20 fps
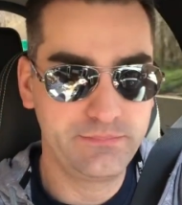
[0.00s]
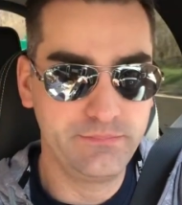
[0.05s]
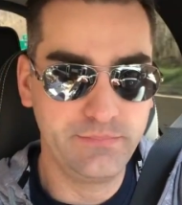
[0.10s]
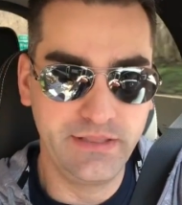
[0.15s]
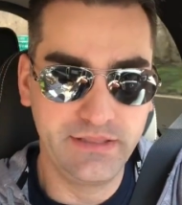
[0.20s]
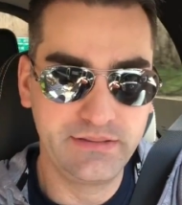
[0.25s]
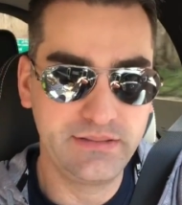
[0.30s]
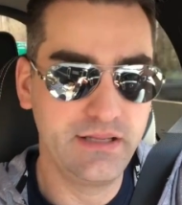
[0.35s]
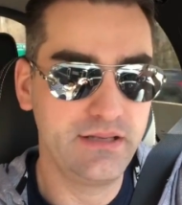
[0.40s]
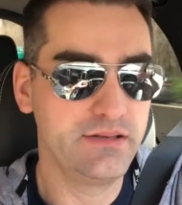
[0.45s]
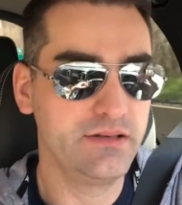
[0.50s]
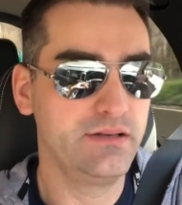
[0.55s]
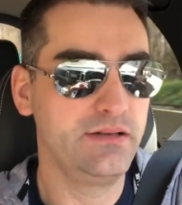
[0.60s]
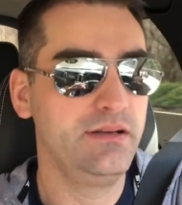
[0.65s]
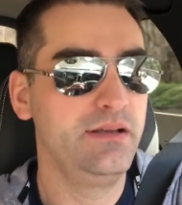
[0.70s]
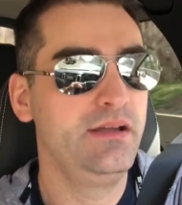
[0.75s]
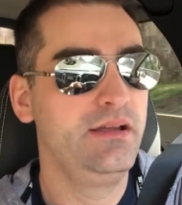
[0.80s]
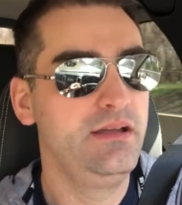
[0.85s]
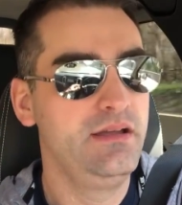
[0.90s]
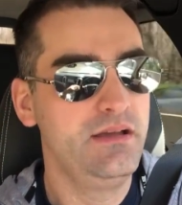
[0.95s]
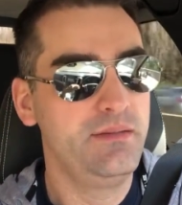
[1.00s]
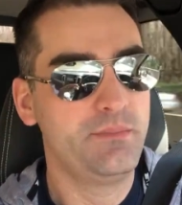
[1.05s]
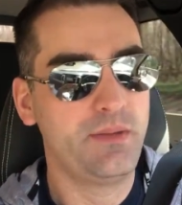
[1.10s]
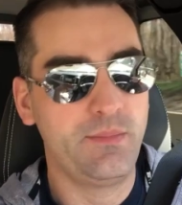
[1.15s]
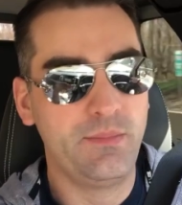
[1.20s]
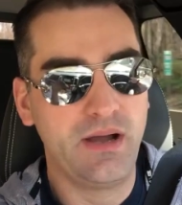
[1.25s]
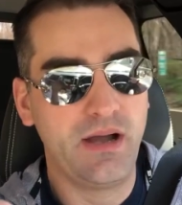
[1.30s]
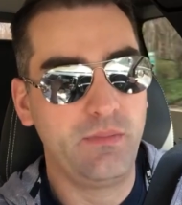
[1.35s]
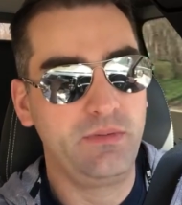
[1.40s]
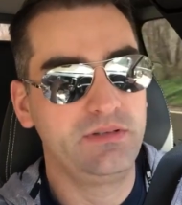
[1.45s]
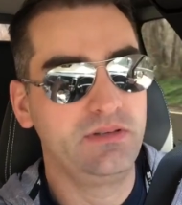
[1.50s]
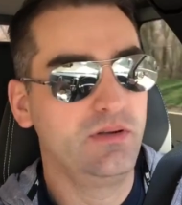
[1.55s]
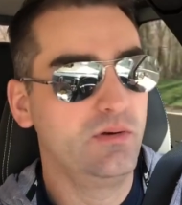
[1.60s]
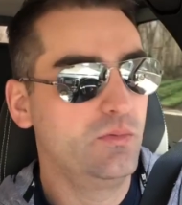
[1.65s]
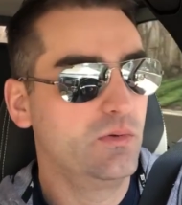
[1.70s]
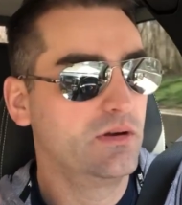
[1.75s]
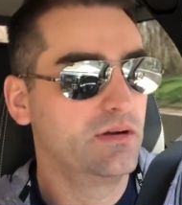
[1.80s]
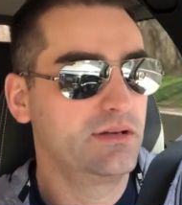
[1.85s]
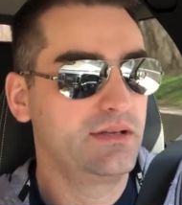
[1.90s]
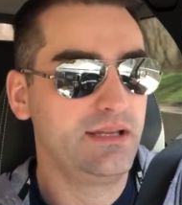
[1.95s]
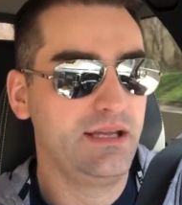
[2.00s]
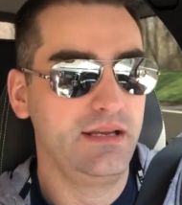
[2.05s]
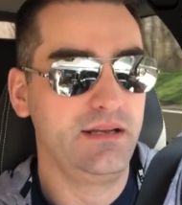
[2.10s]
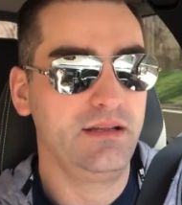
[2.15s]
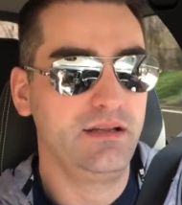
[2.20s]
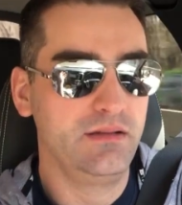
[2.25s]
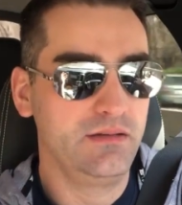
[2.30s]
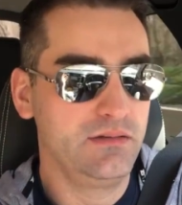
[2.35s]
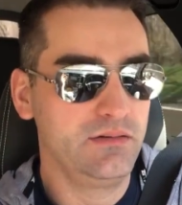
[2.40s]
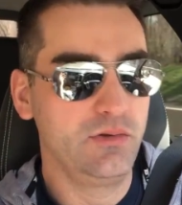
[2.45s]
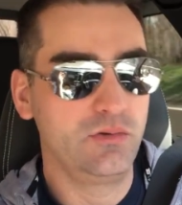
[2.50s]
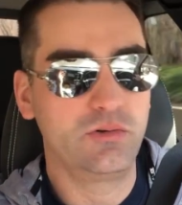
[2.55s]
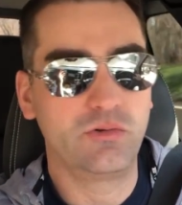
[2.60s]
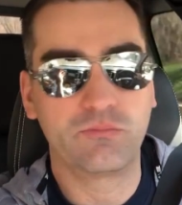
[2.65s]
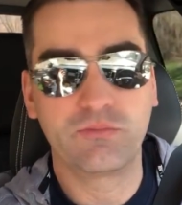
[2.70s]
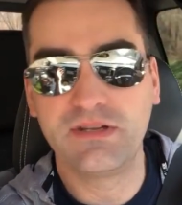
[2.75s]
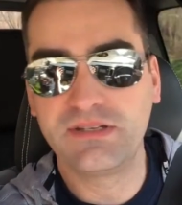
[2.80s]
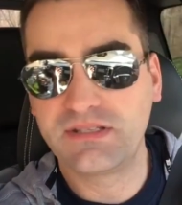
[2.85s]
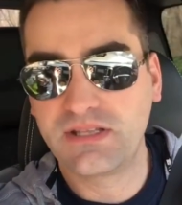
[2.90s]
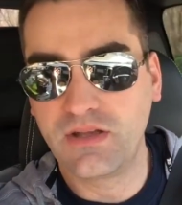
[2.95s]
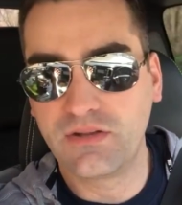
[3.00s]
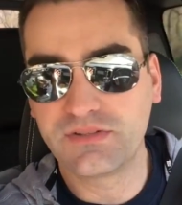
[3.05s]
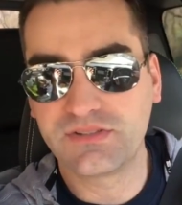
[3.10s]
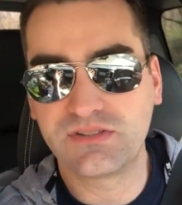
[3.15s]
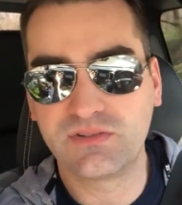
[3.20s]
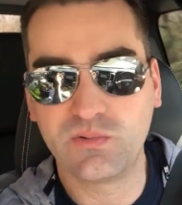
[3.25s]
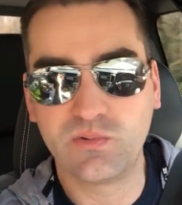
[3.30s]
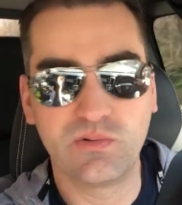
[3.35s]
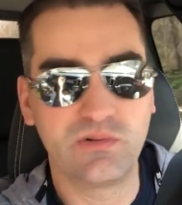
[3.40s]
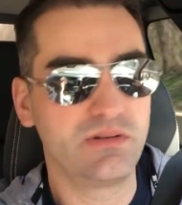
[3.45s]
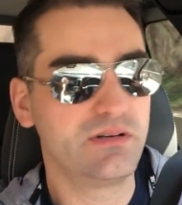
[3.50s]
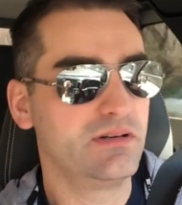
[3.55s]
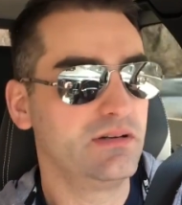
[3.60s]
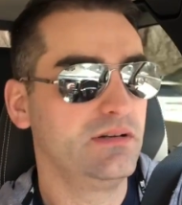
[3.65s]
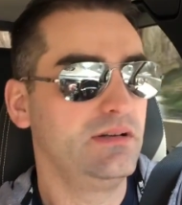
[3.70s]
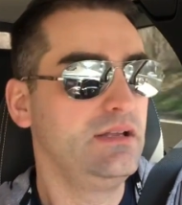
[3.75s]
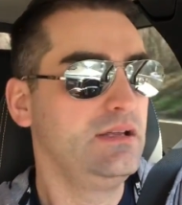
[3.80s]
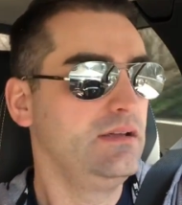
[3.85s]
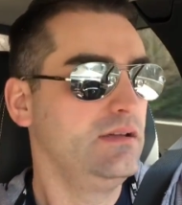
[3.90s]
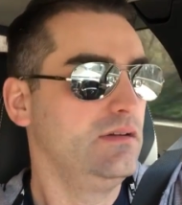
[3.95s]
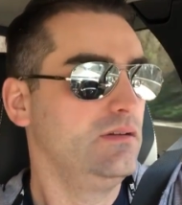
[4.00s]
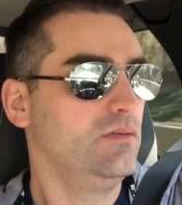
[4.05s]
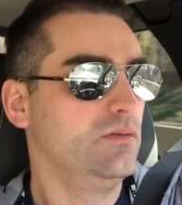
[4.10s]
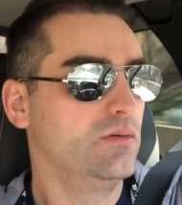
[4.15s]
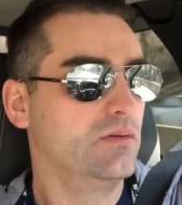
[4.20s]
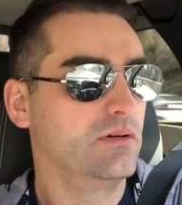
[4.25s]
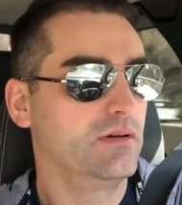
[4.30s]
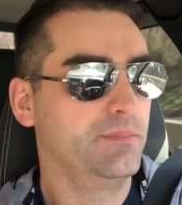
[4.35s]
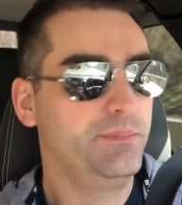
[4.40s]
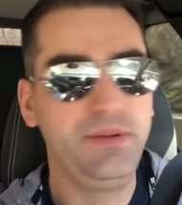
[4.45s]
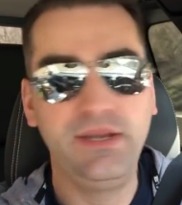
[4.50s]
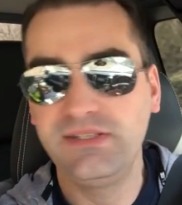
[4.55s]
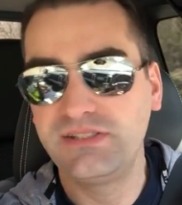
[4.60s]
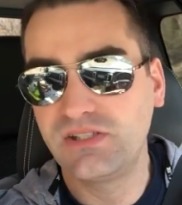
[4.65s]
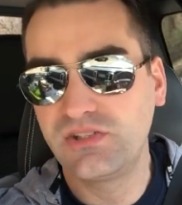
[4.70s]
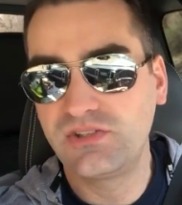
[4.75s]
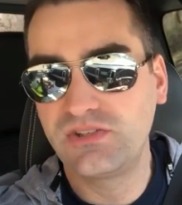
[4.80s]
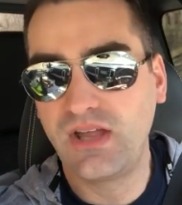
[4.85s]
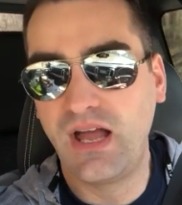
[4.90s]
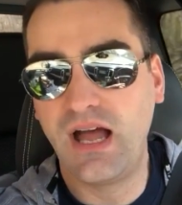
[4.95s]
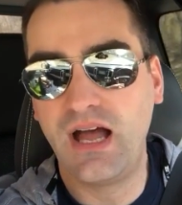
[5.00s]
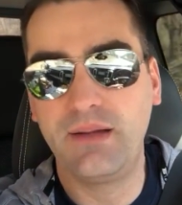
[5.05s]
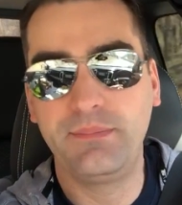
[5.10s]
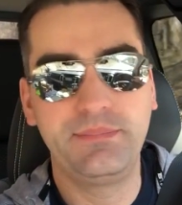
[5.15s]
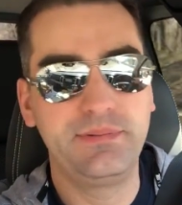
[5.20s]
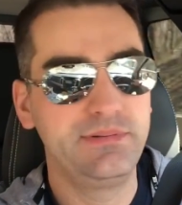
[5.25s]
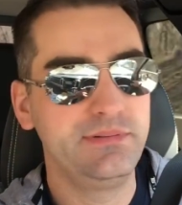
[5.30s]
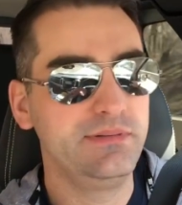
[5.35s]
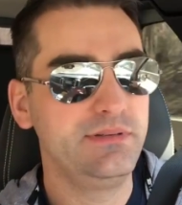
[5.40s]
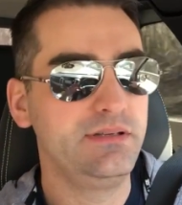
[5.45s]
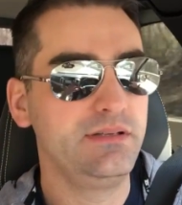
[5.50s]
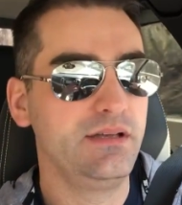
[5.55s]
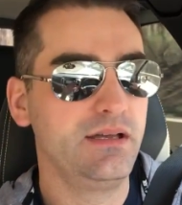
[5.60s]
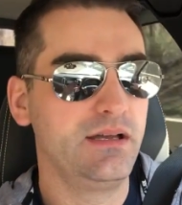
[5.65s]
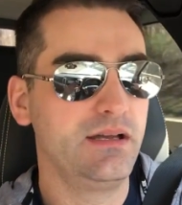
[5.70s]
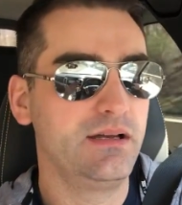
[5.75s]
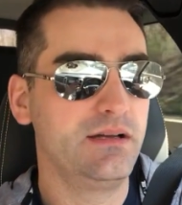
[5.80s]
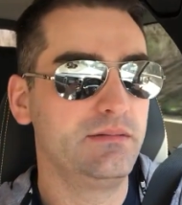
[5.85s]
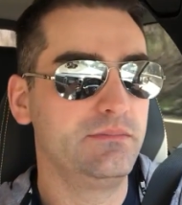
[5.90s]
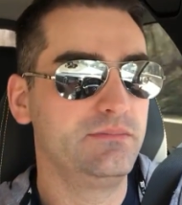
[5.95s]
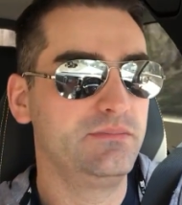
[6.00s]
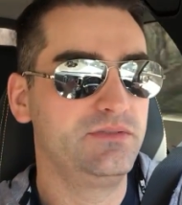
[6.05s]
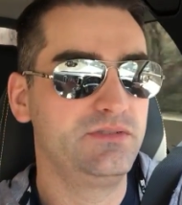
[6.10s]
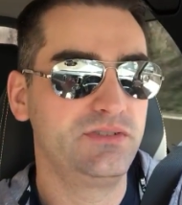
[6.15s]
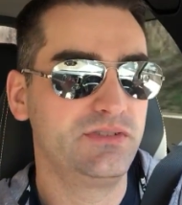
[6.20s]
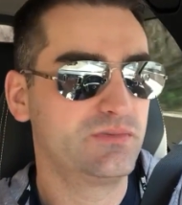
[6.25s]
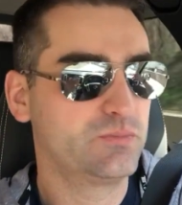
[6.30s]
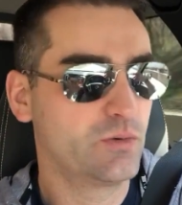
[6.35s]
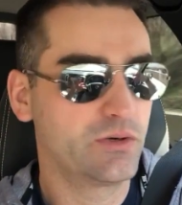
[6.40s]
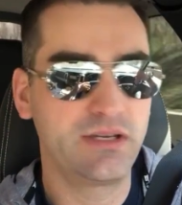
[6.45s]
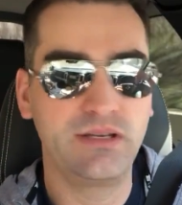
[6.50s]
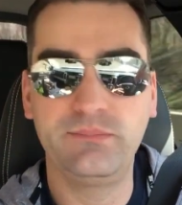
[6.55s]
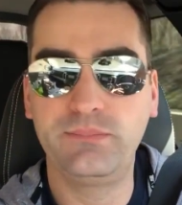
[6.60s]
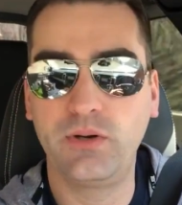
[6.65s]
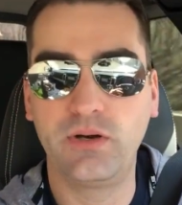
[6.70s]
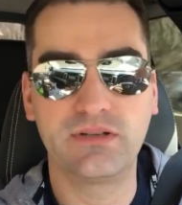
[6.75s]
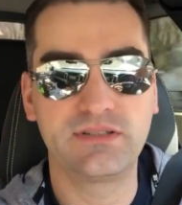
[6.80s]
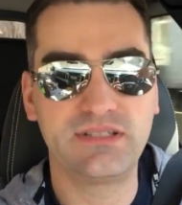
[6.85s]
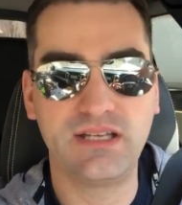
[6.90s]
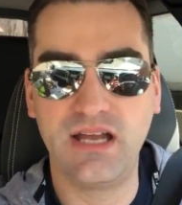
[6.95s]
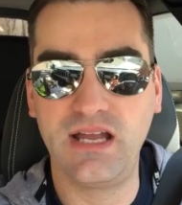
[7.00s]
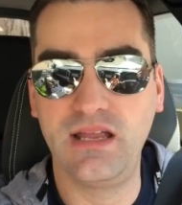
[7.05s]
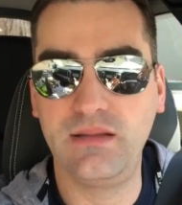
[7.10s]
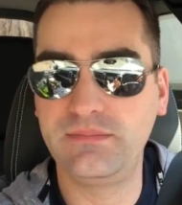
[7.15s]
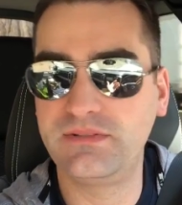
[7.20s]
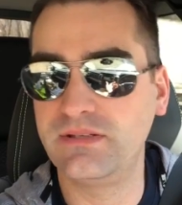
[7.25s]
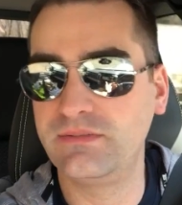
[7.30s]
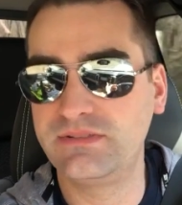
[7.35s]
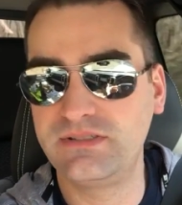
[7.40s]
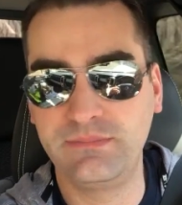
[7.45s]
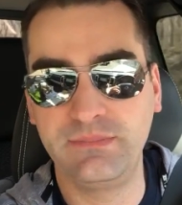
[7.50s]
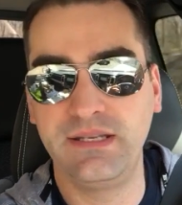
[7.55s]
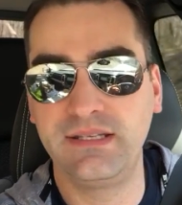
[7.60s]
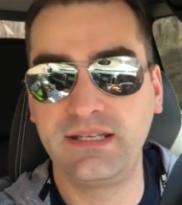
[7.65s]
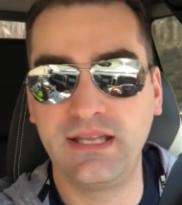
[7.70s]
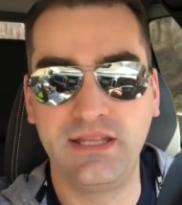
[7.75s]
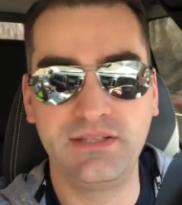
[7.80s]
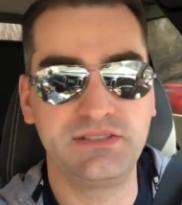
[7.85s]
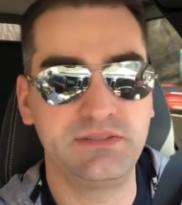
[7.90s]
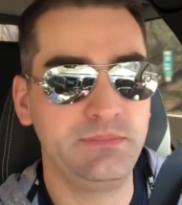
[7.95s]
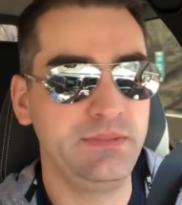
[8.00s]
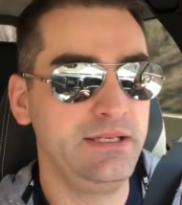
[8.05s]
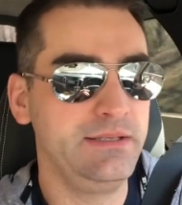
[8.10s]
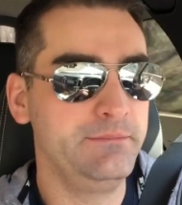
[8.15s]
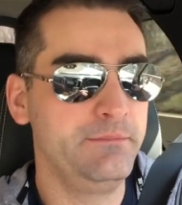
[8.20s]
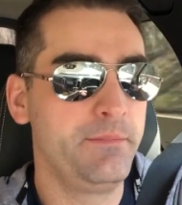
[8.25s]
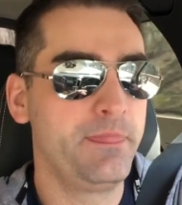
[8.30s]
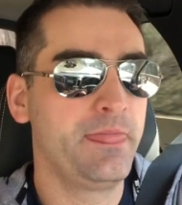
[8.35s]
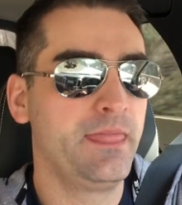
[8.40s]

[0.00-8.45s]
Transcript: make dinner. My mom would go work at a local retail store or a pizza shop, um, just working part time to, to make ends meet.